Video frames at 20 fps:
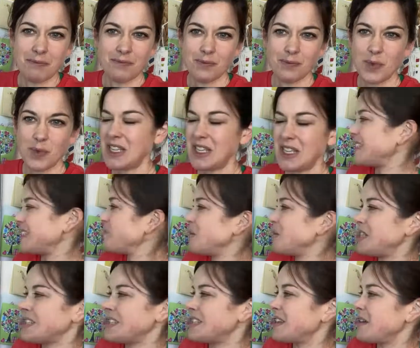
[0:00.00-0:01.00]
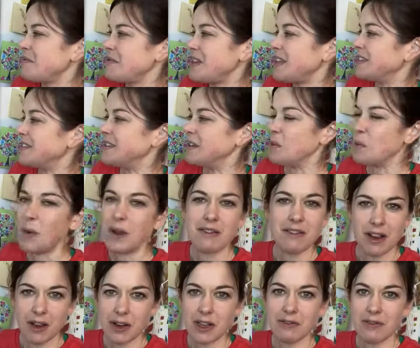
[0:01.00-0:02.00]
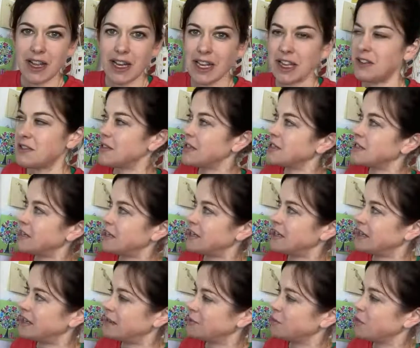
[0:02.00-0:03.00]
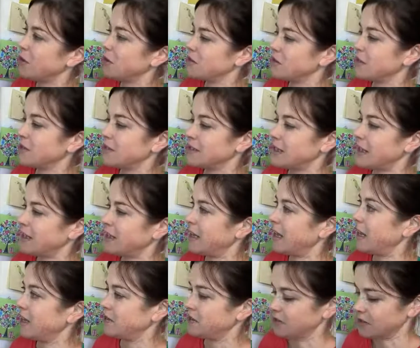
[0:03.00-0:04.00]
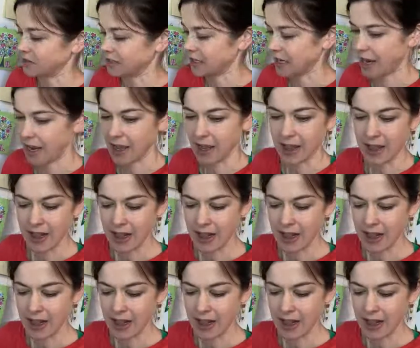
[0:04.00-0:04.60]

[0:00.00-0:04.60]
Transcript: We just don't need to. We're only really interested in the protons and the electrons today.